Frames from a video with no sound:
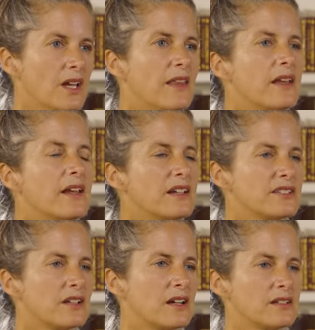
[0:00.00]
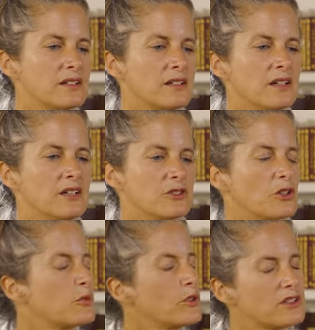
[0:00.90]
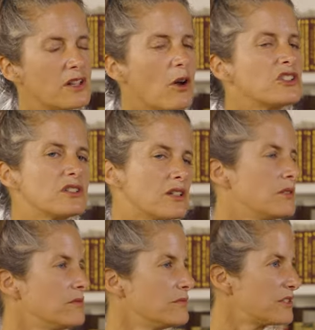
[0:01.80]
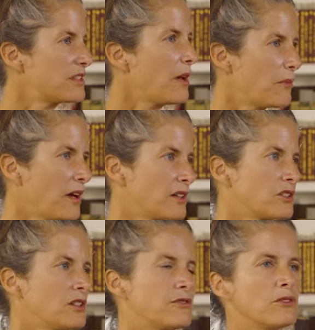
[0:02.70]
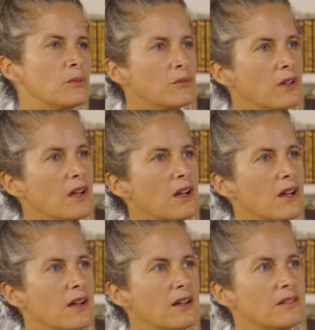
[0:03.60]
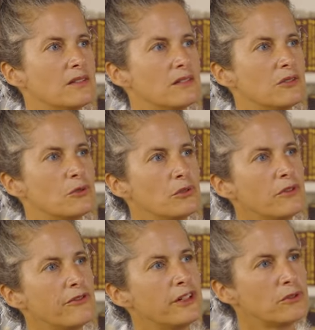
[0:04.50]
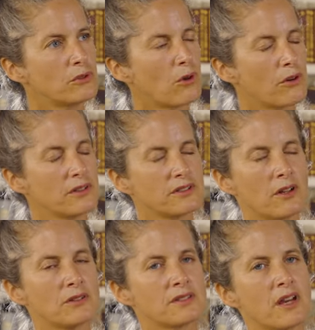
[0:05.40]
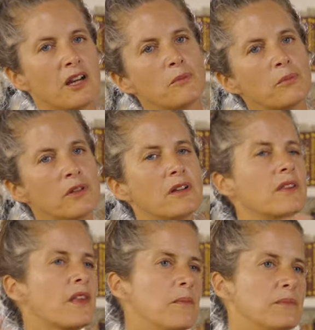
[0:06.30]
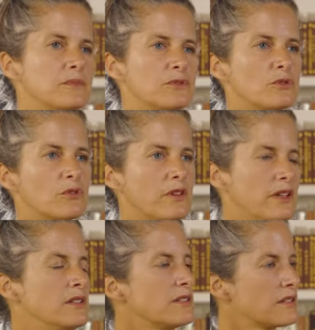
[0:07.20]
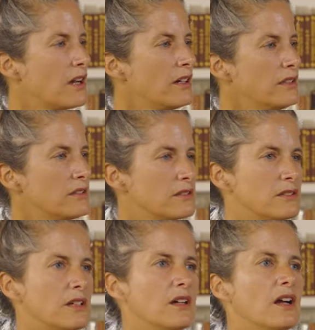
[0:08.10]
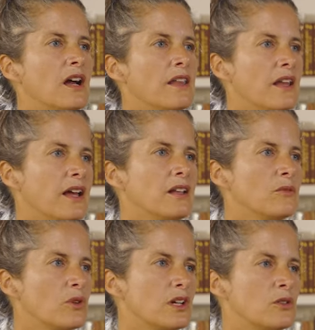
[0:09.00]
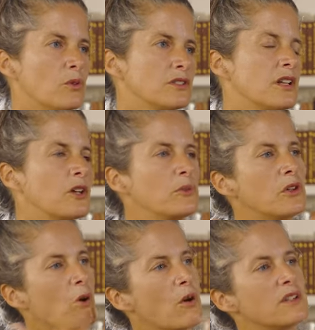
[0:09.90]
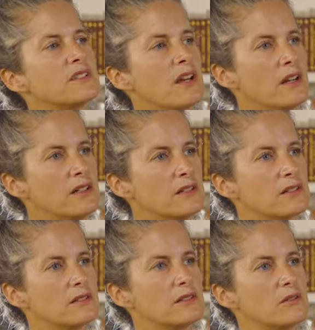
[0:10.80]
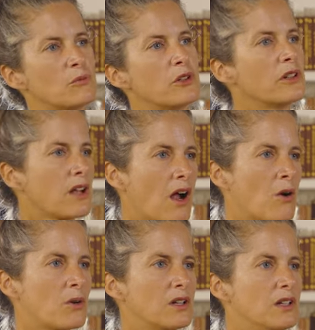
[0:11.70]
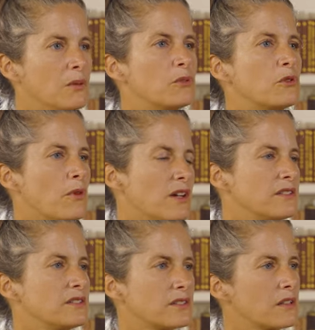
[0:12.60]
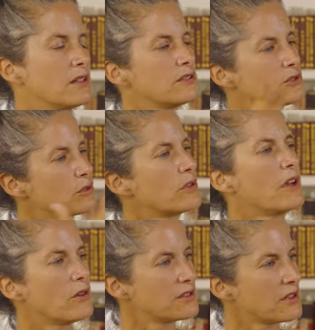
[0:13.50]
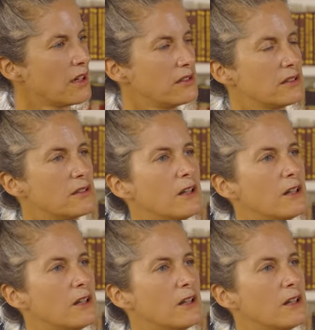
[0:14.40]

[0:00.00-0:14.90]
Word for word: And then I started. So it was a logical step actually from doing field recordings outside, bringing them to the inside. And then it was like we go outside, bringing our improvising skills to the outside.